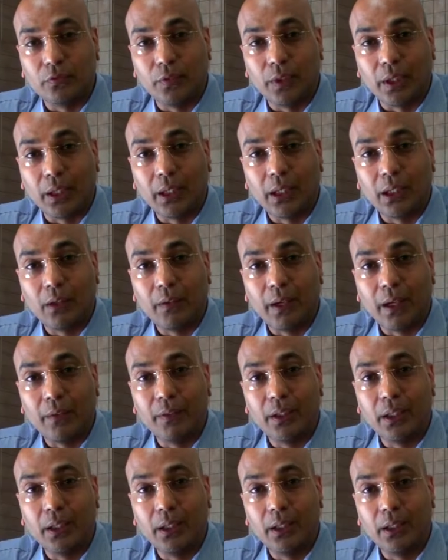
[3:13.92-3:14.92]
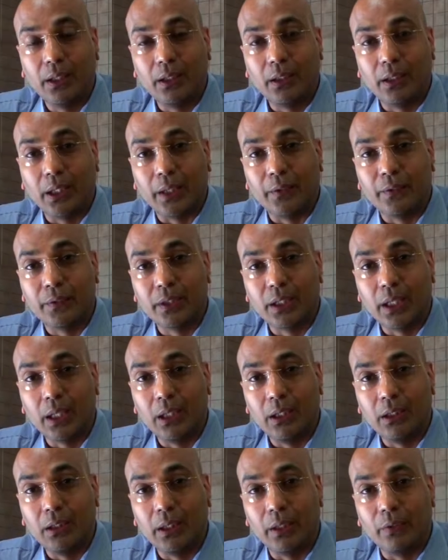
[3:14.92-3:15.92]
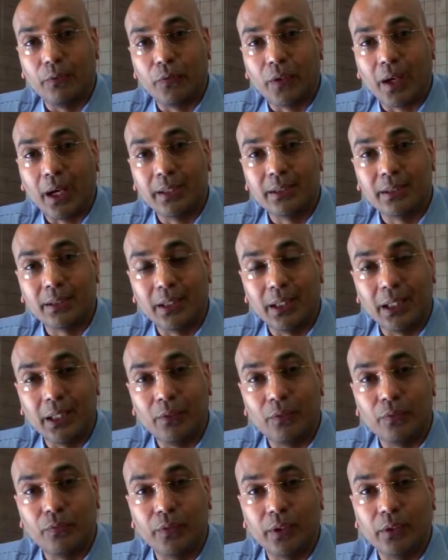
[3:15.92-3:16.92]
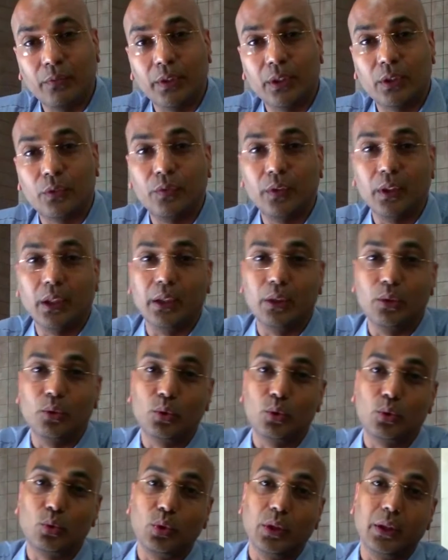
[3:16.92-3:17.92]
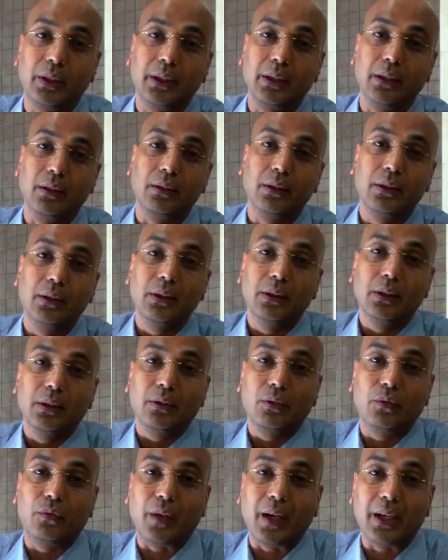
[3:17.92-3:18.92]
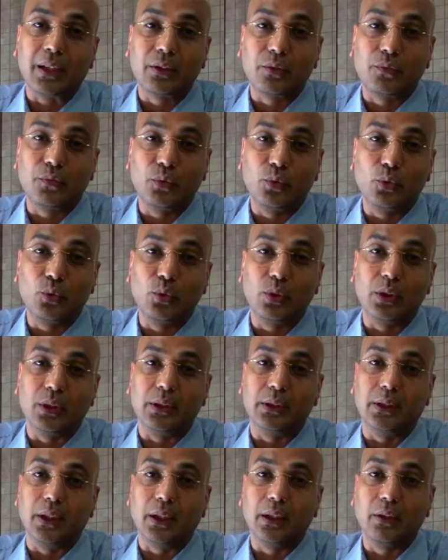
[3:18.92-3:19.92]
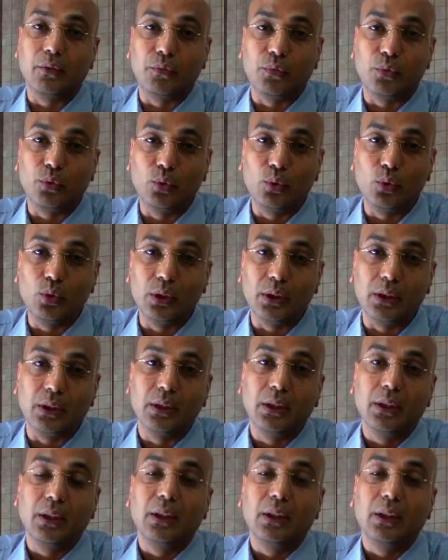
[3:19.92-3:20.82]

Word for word: we are now having a lifestyle, a fast life in which we are used to eating fast food, junk food,